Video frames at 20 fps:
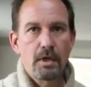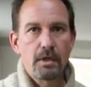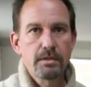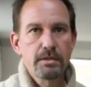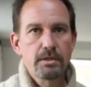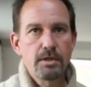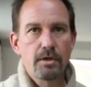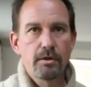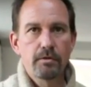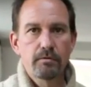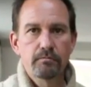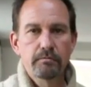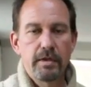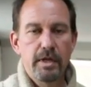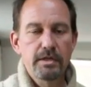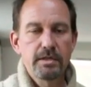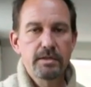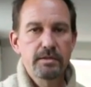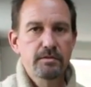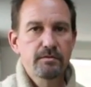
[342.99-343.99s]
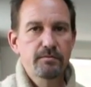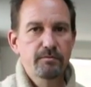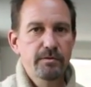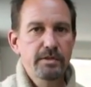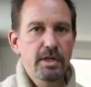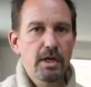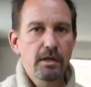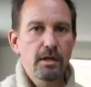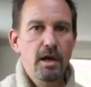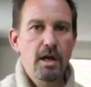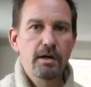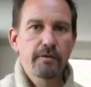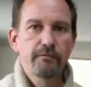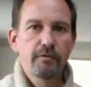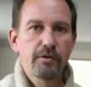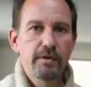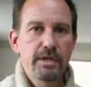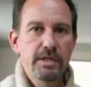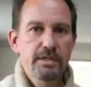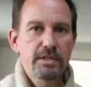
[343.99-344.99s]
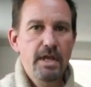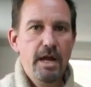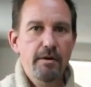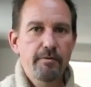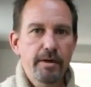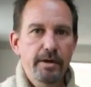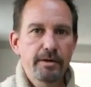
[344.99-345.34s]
And so we get a lot of greens that